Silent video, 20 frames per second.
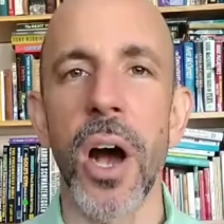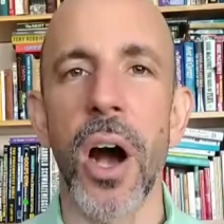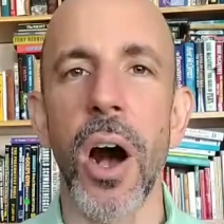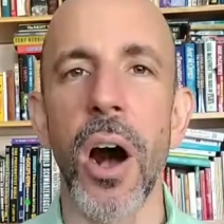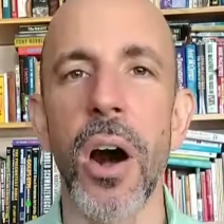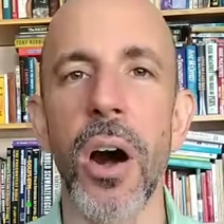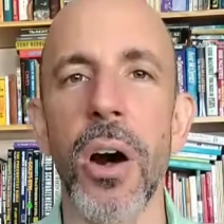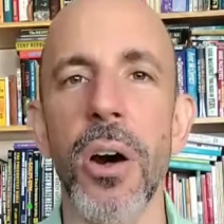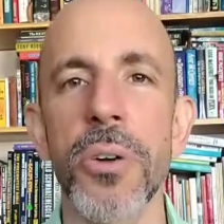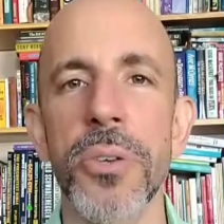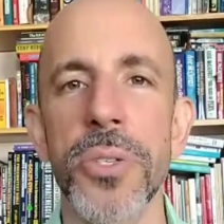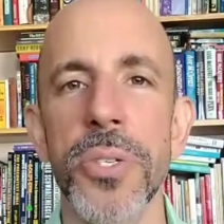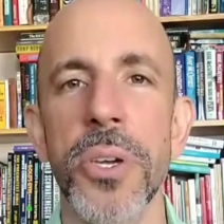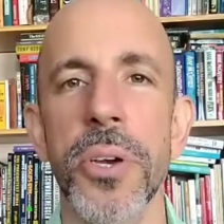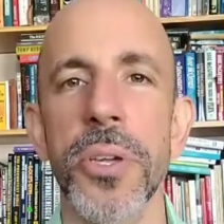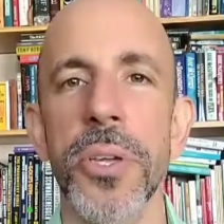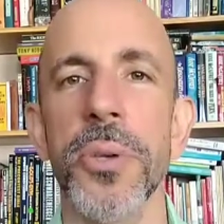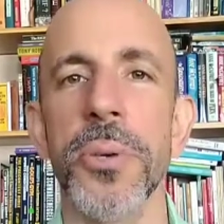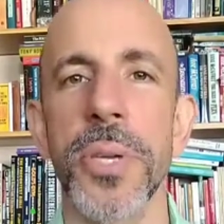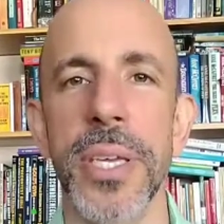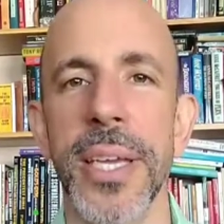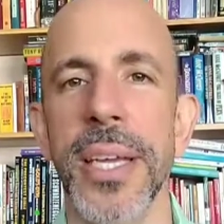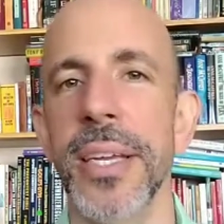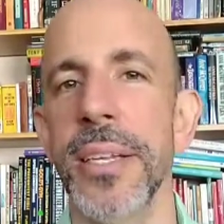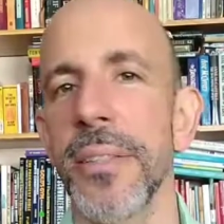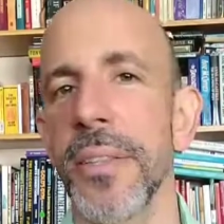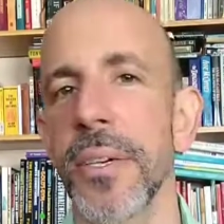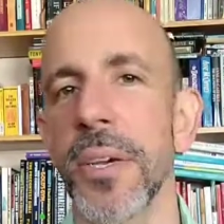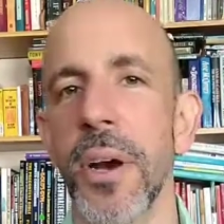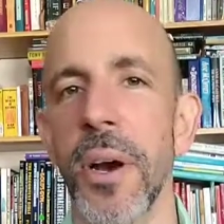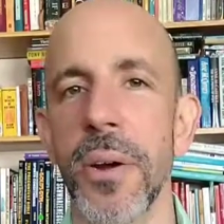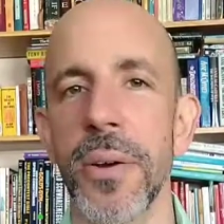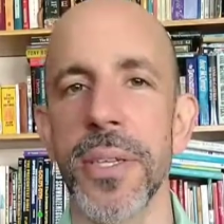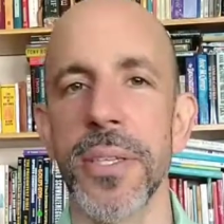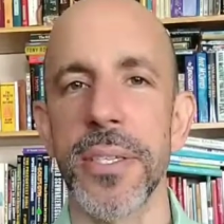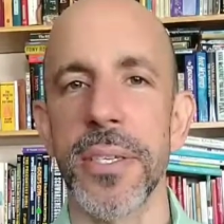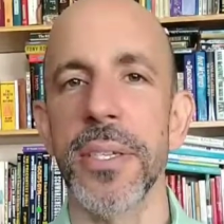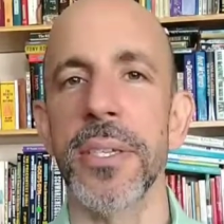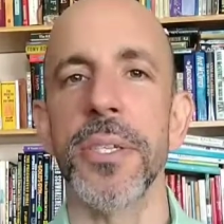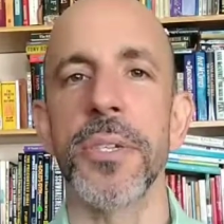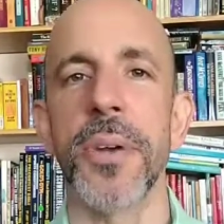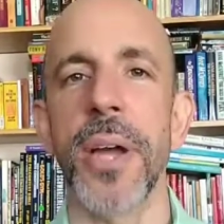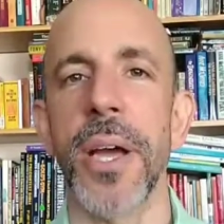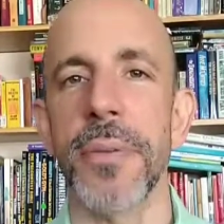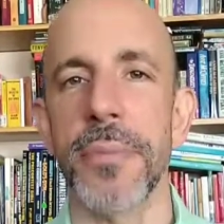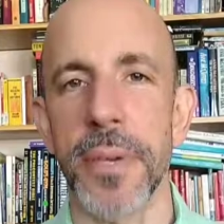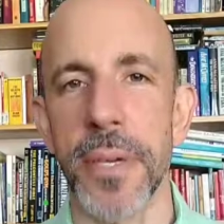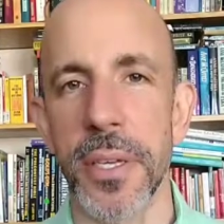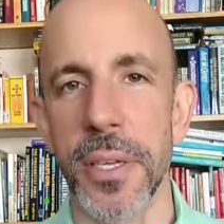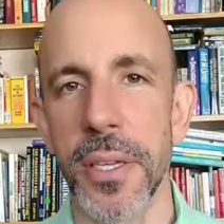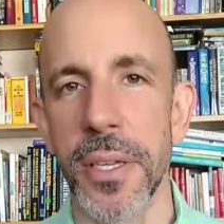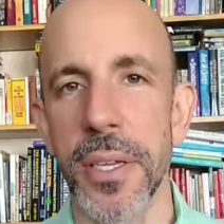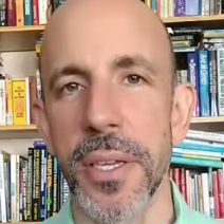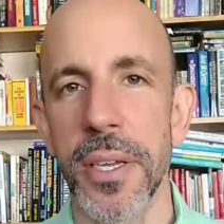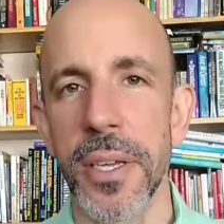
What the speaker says: all so you can get in the car and sit in traffic.